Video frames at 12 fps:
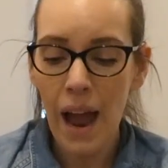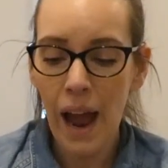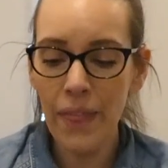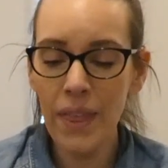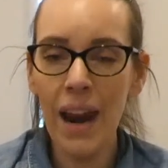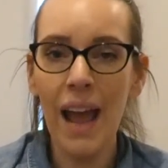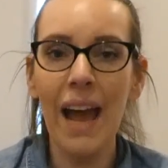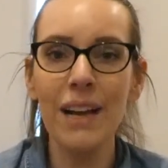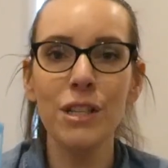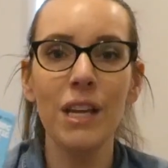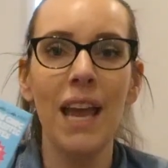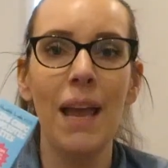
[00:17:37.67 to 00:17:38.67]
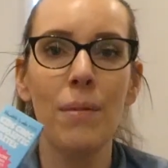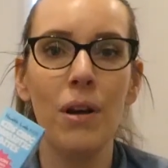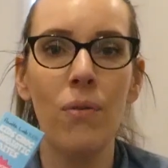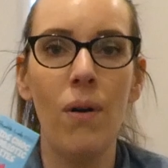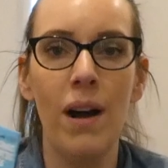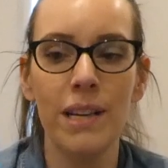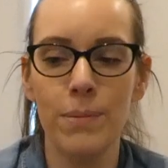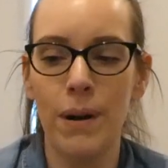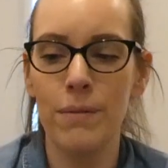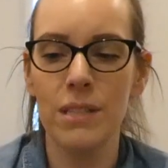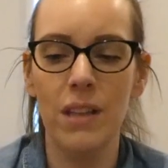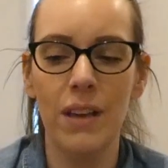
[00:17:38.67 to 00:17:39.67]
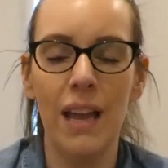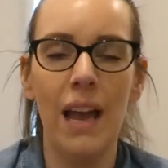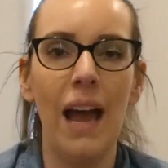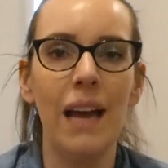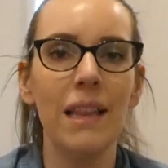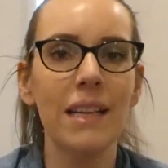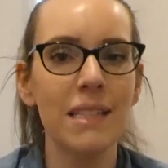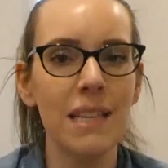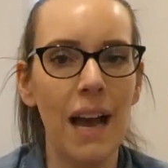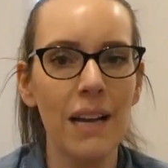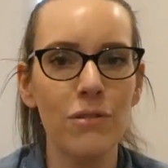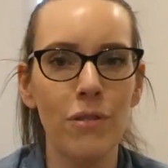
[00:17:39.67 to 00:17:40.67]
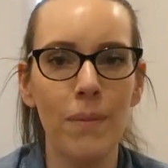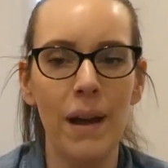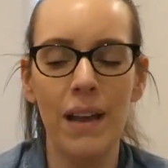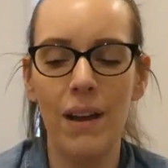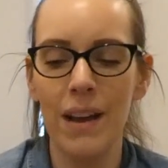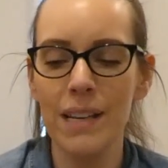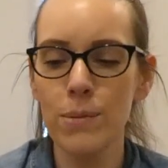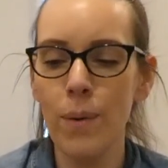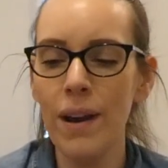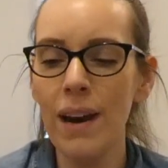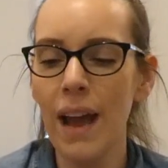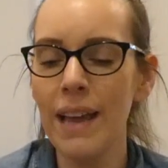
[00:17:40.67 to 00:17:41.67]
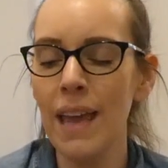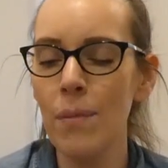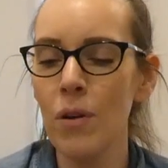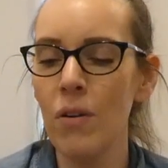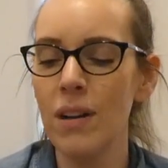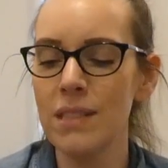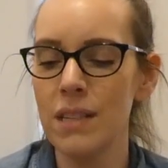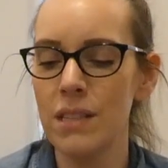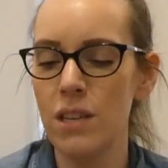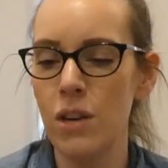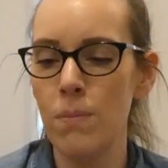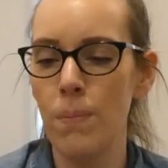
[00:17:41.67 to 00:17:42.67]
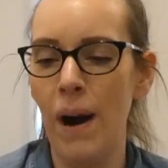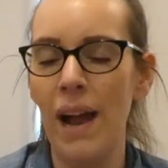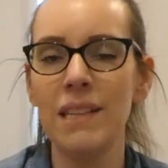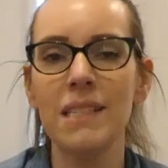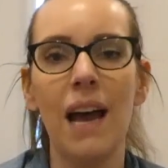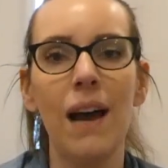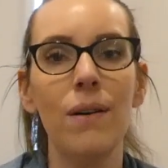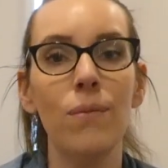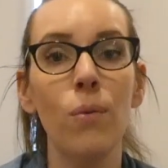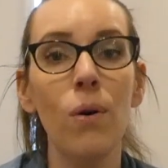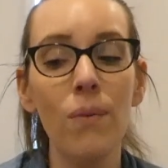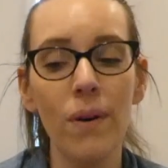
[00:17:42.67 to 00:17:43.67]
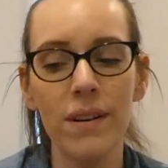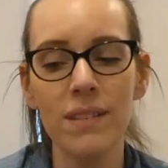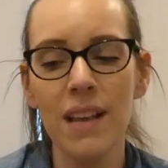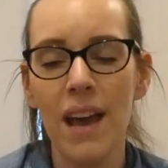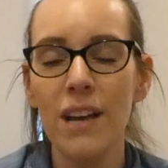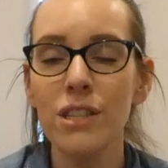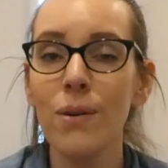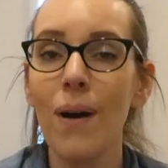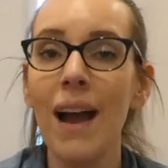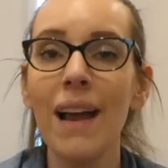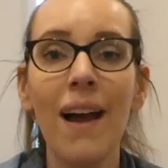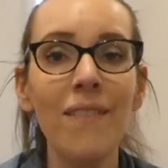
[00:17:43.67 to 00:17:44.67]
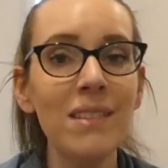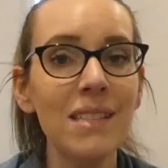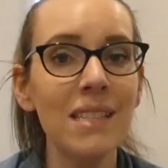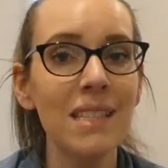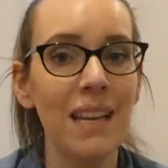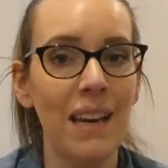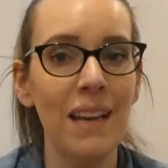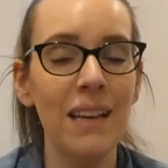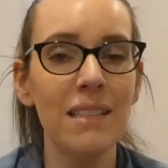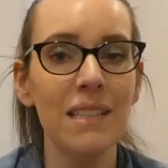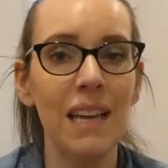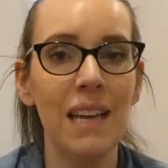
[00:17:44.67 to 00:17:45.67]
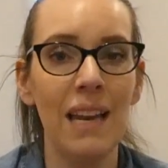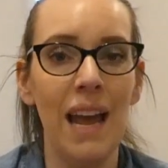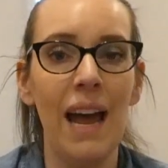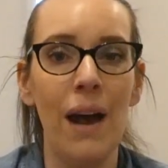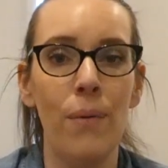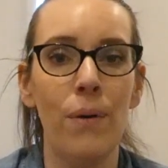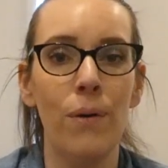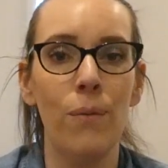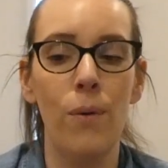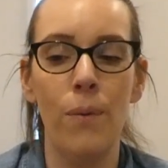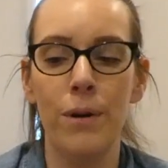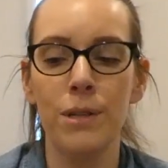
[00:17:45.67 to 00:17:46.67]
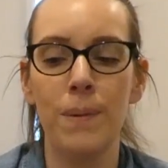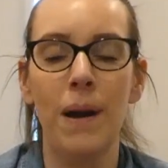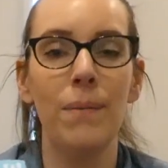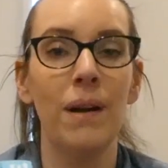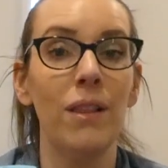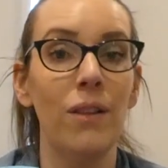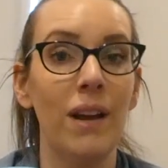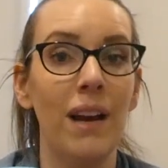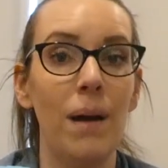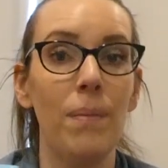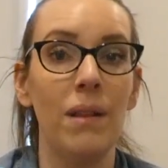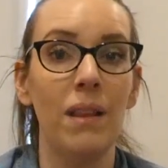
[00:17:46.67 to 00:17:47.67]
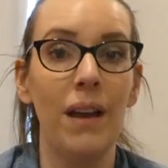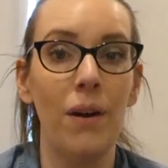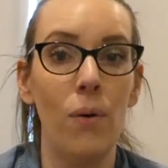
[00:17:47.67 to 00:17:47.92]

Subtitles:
And then I actually came across, when I was looking at like snacks for my youngest one, I came across this new brand at Woolworths. So I haven't seen it in our Woolworths, but I'm gonna look it up online.